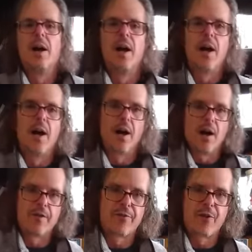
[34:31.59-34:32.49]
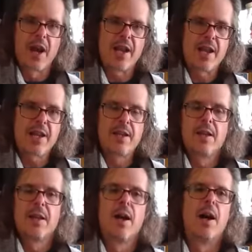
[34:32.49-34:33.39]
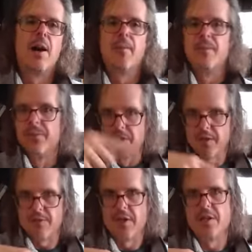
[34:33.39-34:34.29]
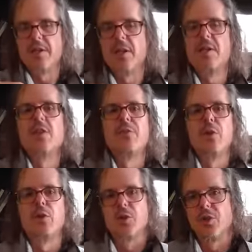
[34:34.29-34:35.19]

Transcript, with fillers: uh, on Friday um, in, into the future.